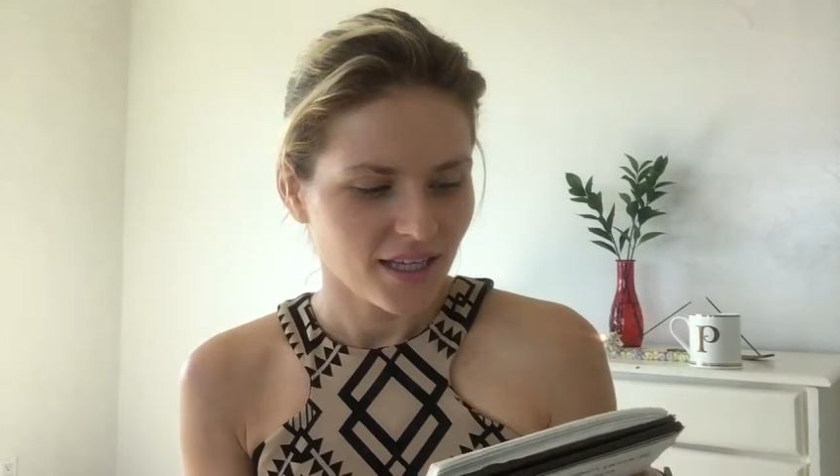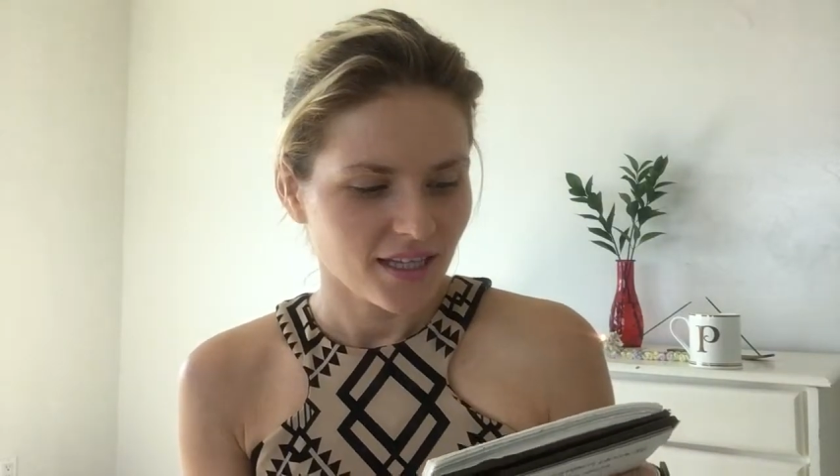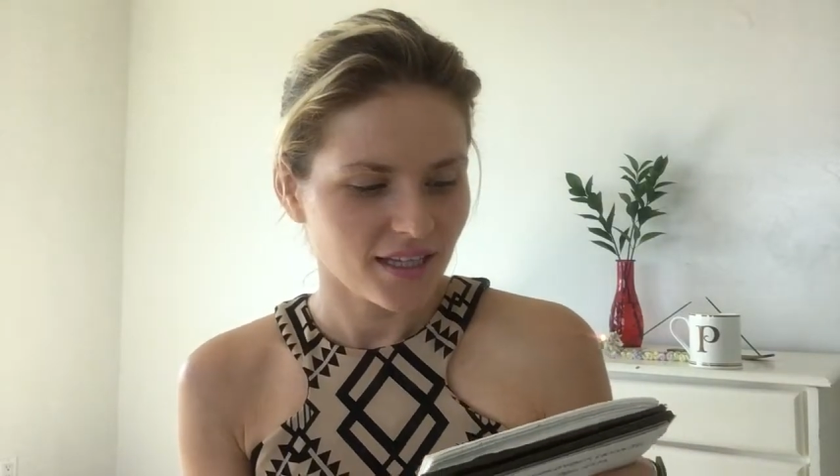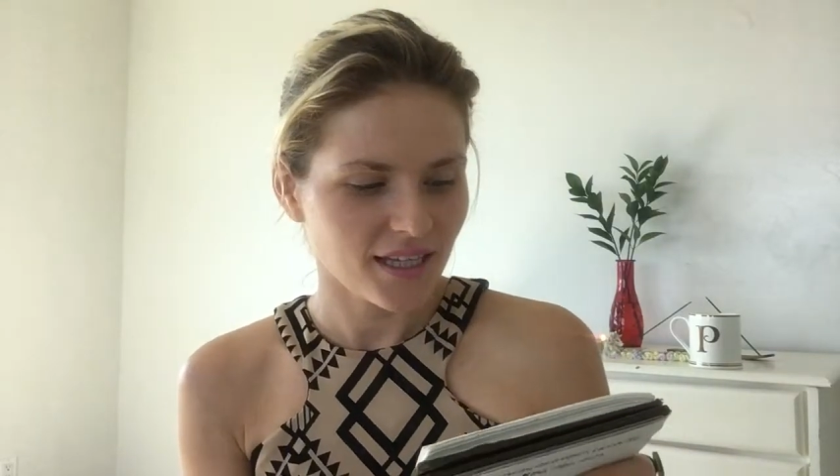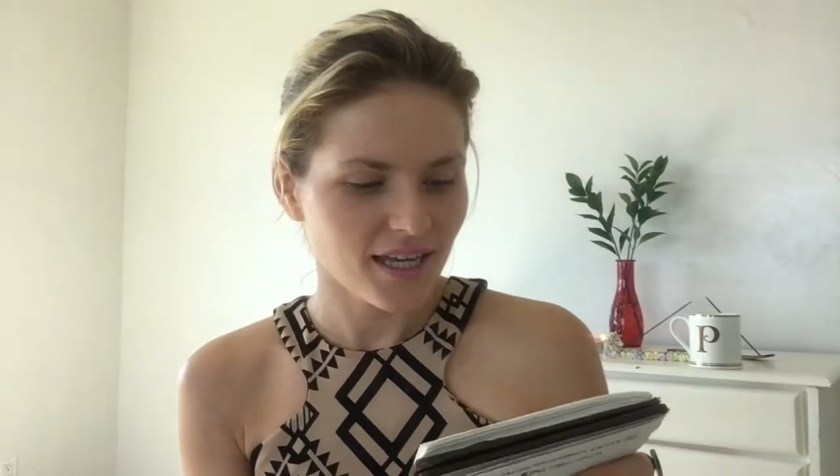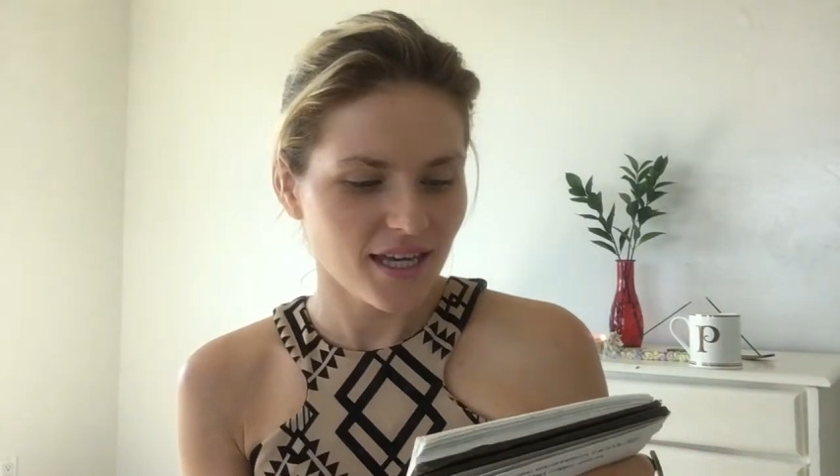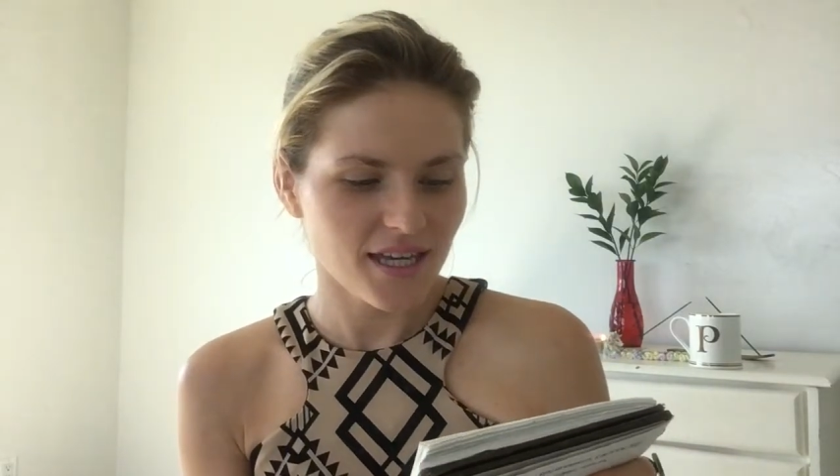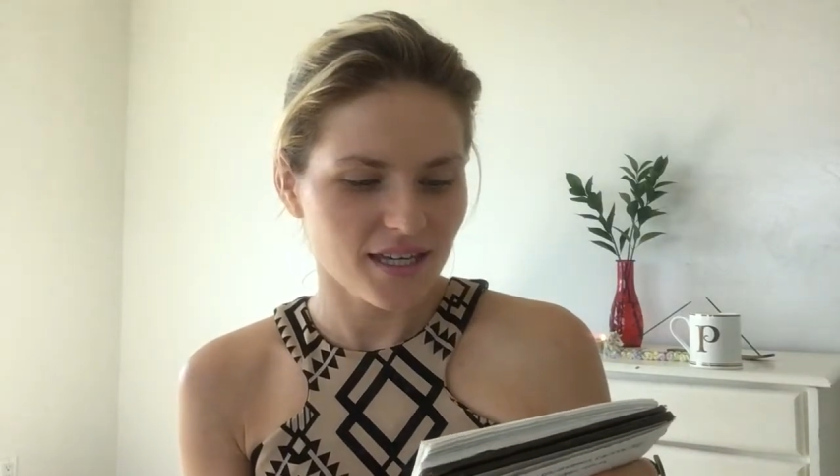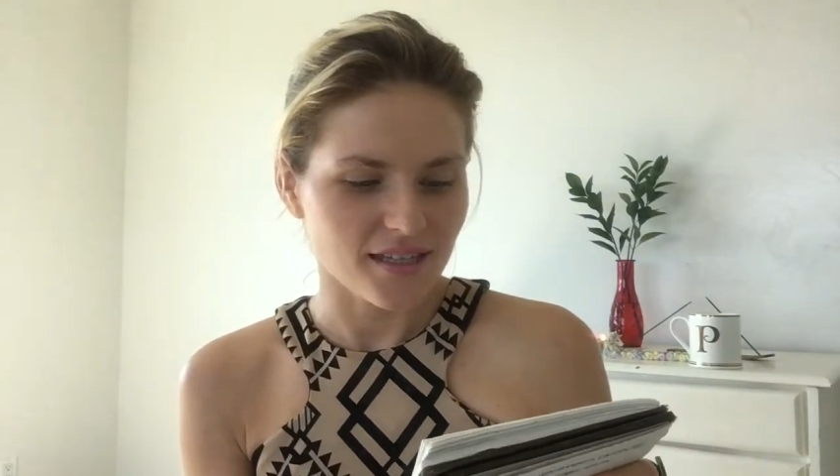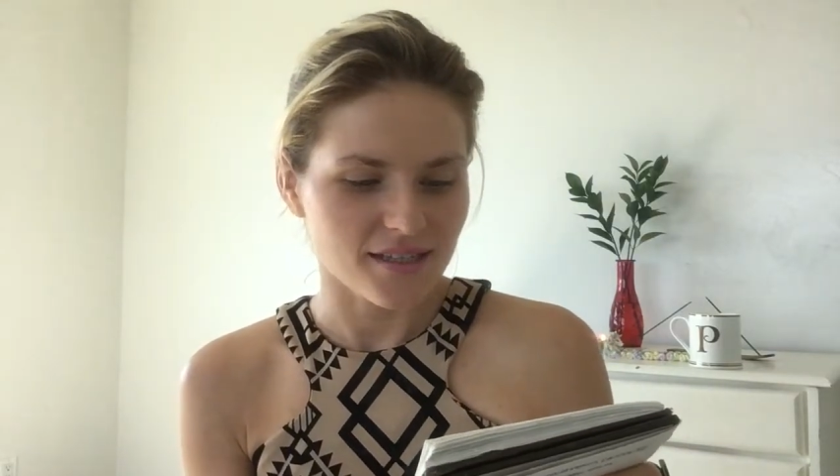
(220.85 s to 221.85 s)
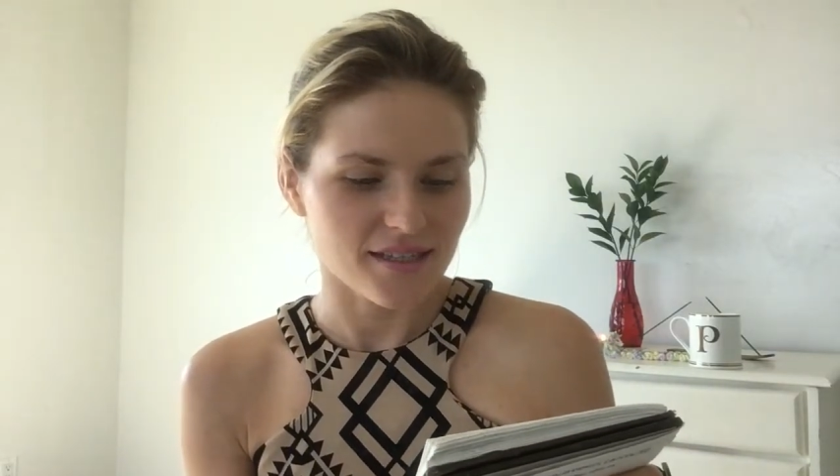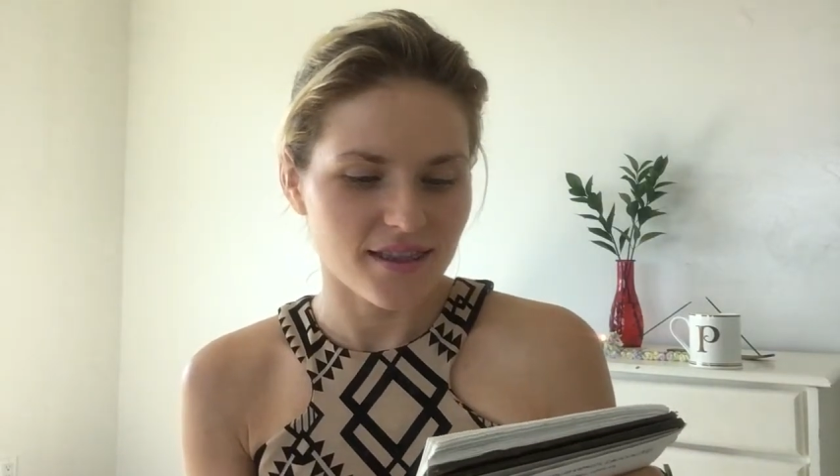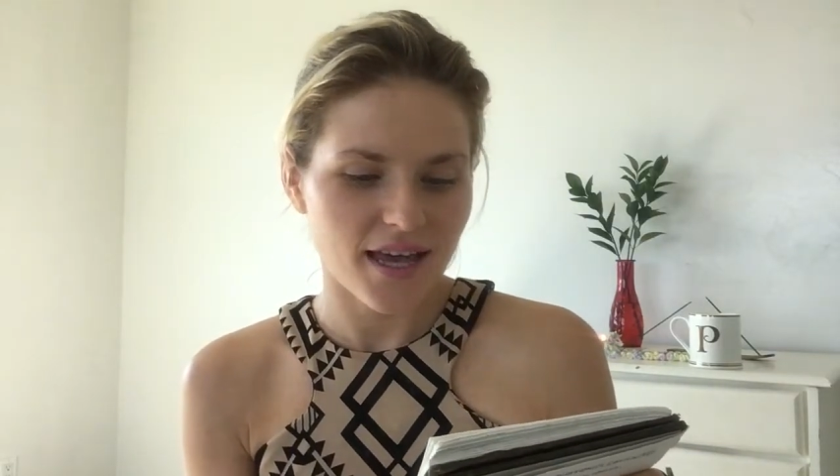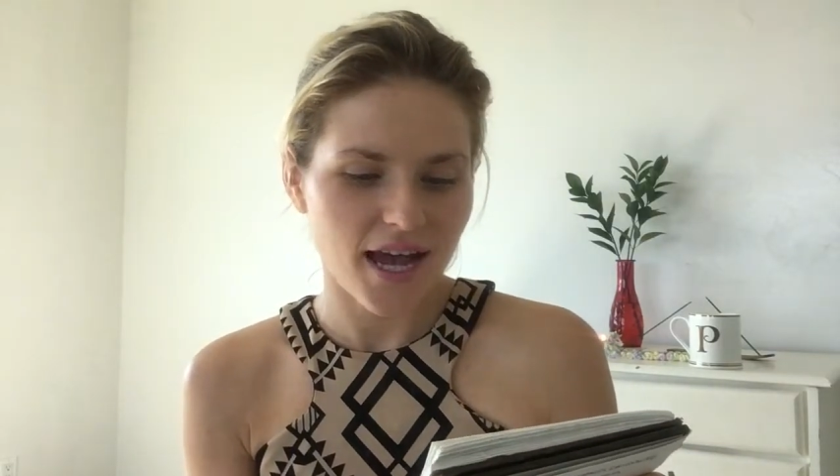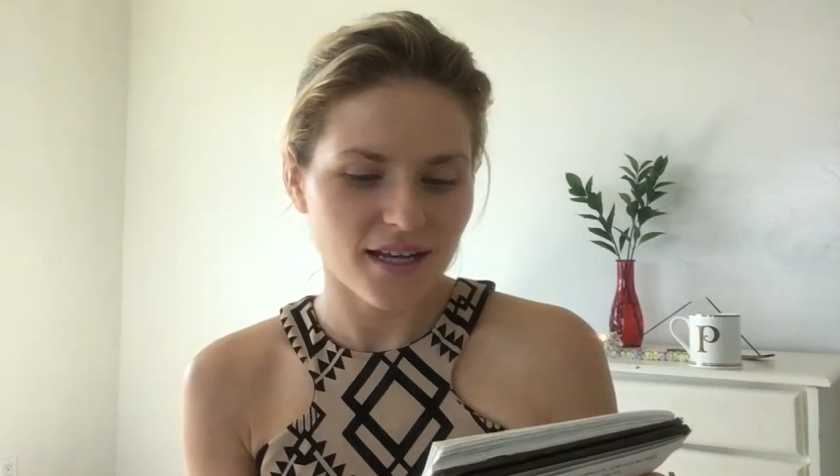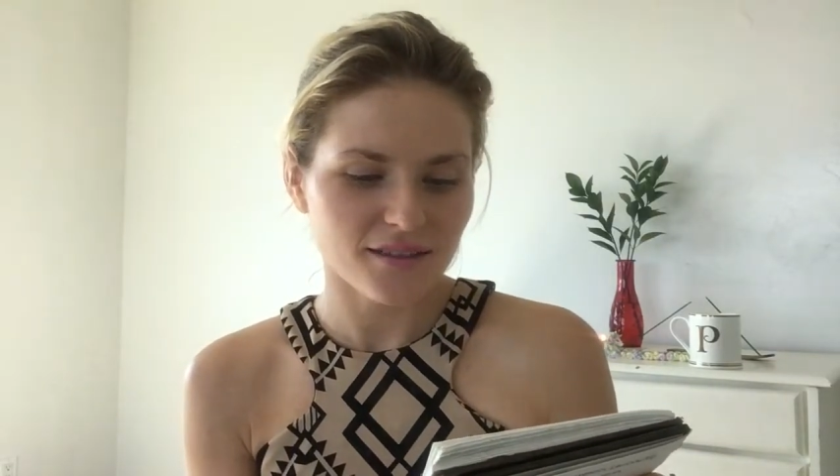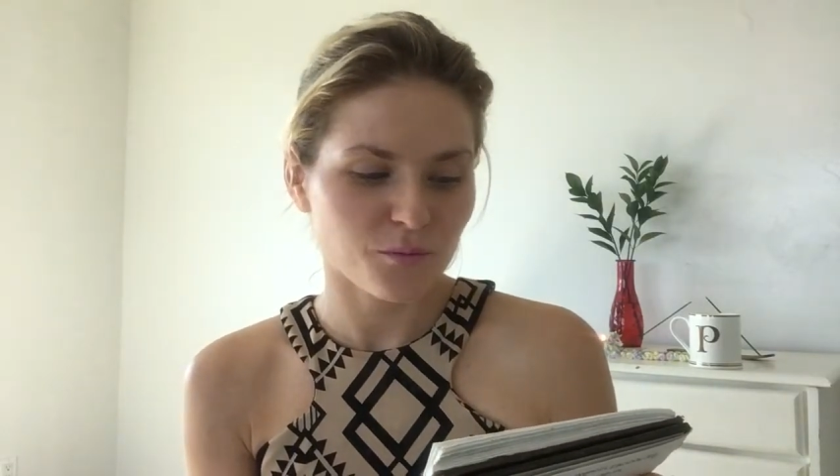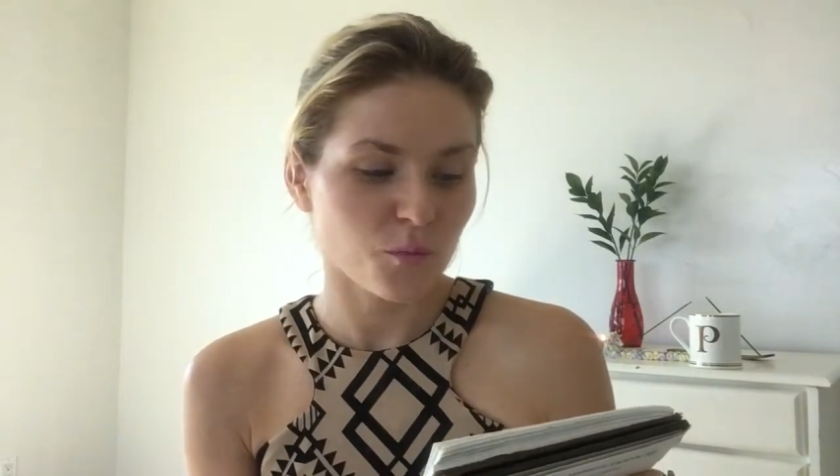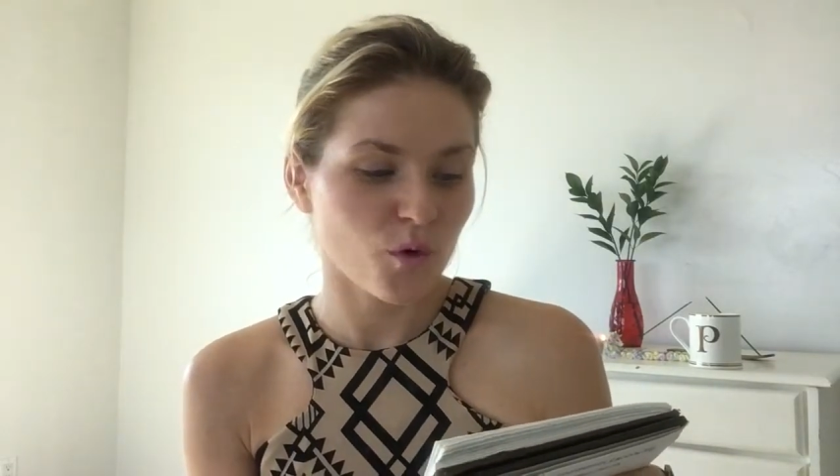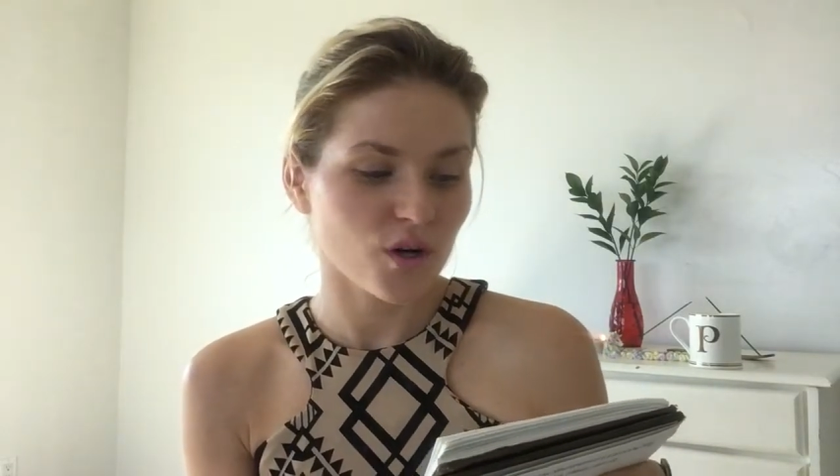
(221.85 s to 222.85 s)
He is not
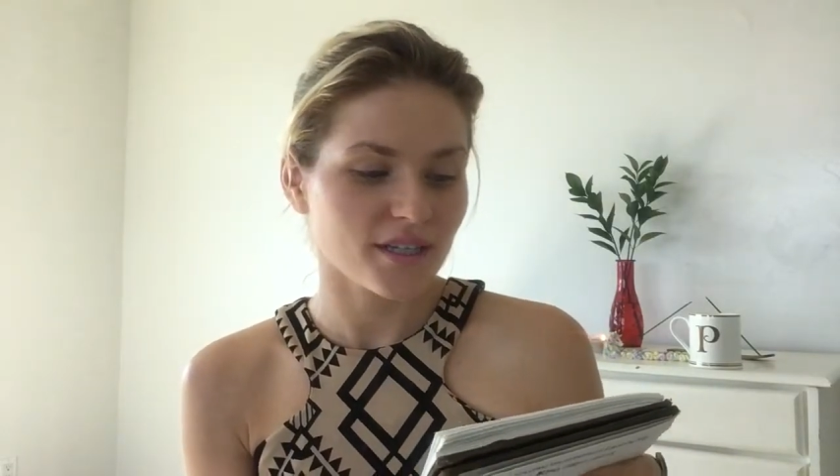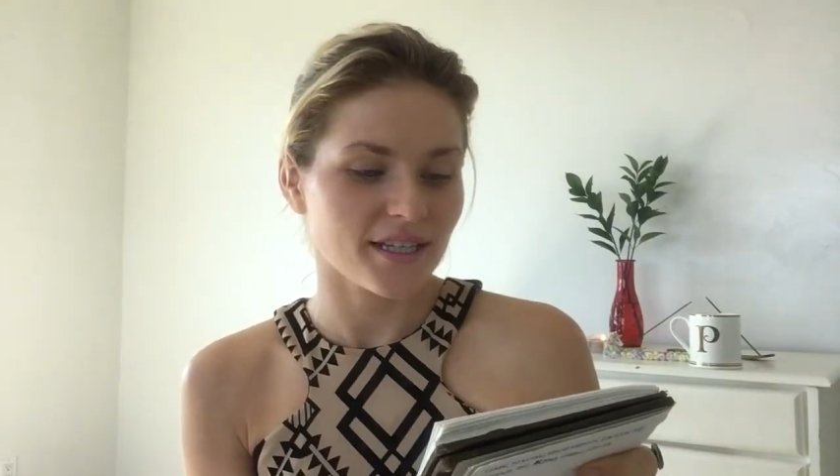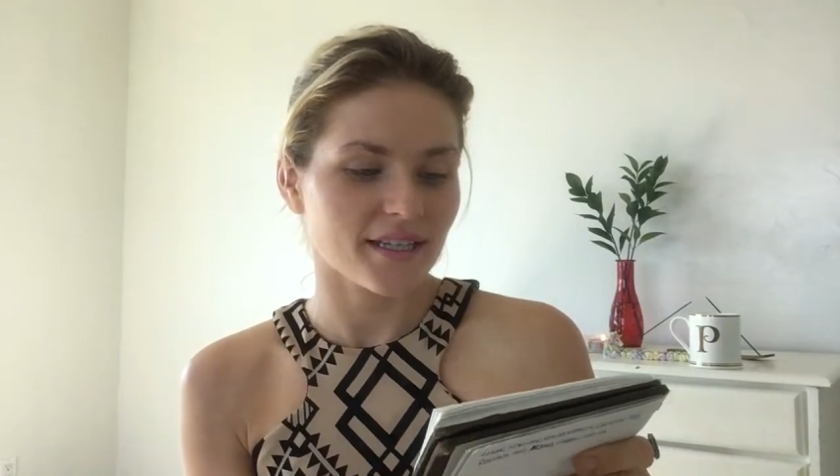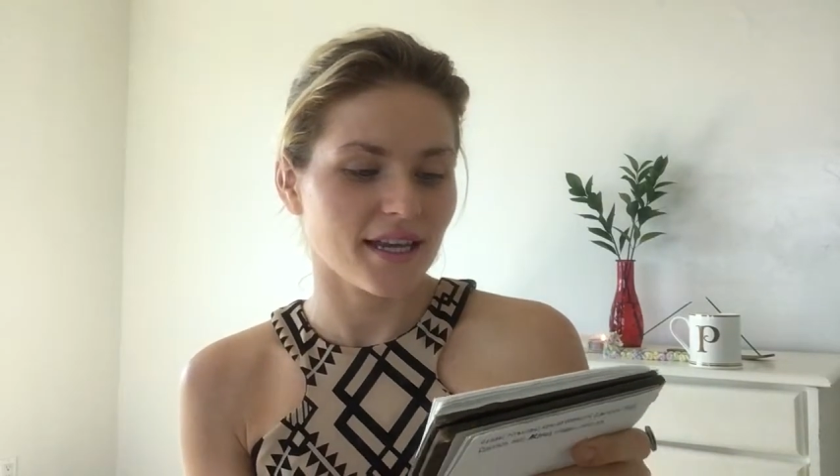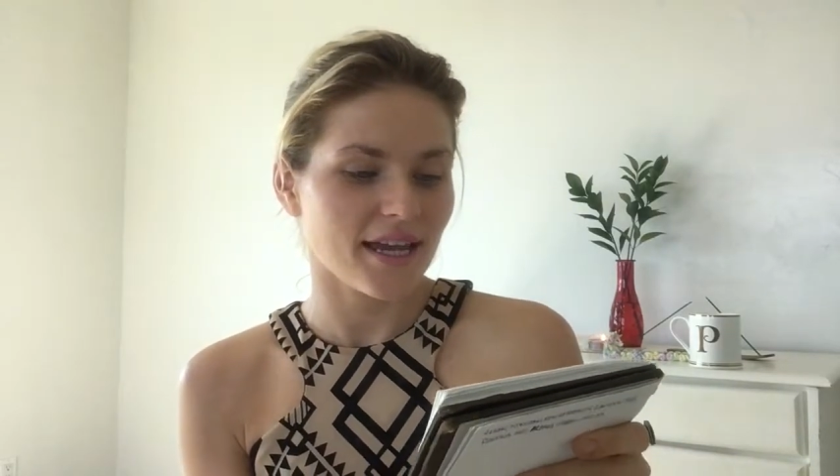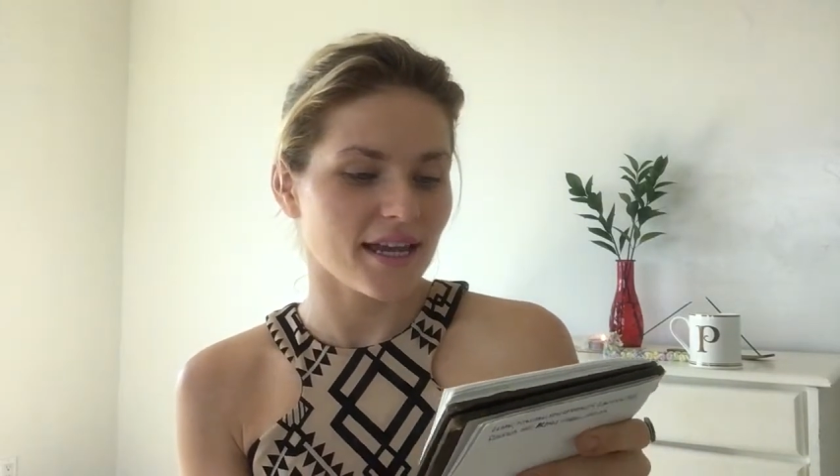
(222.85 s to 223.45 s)
more than